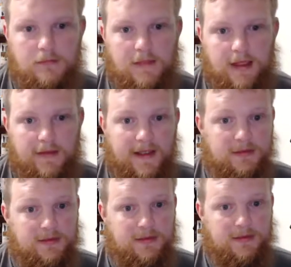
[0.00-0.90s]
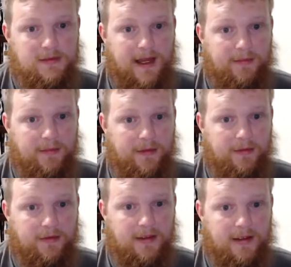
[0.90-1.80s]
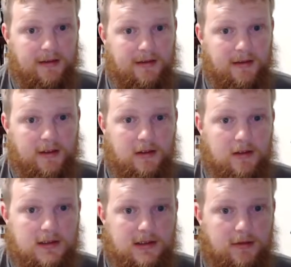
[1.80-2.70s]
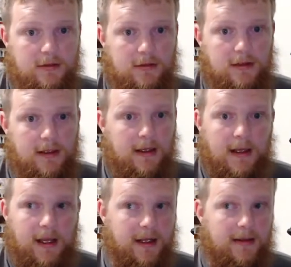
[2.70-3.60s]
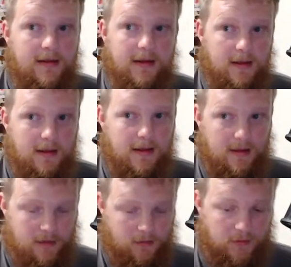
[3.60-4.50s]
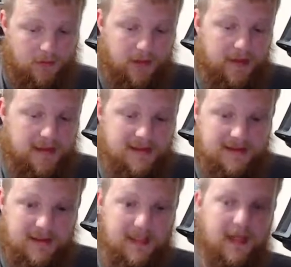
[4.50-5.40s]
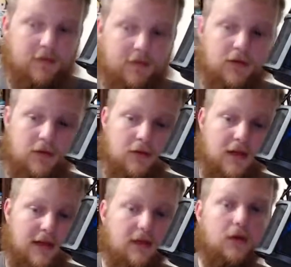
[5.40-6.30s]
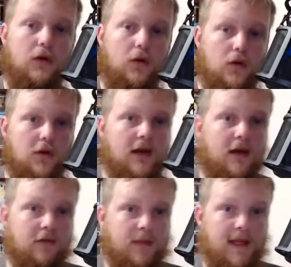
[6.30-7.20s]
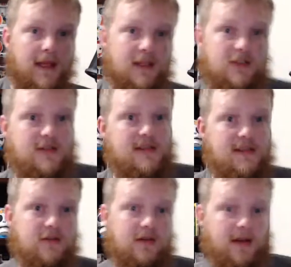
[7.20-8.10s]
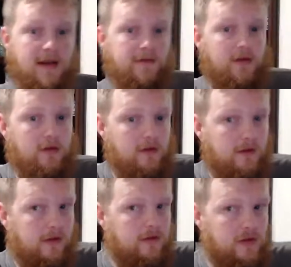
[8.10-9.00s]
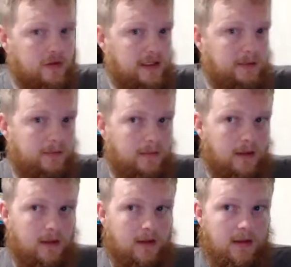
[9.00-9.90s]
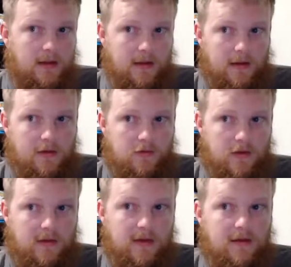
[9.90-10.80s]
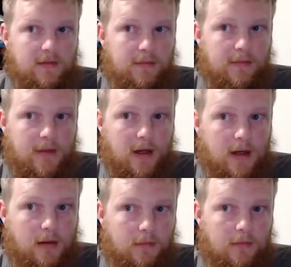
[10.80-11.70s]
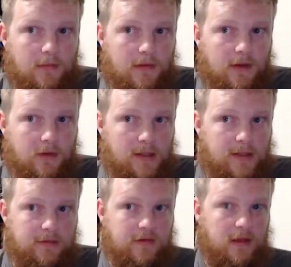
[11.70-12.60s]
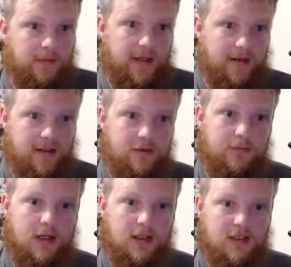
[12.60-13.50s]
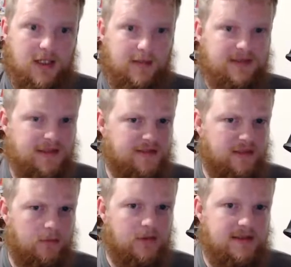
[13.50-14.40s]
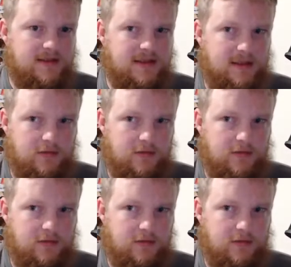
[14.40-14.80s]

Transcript: And that's what's going to happen. People are going to get sued. And what Bethesda is going to have to do, like, or government agencies are going to have to do, is treat these the Creators Club like they do pawn shops. If someone steals a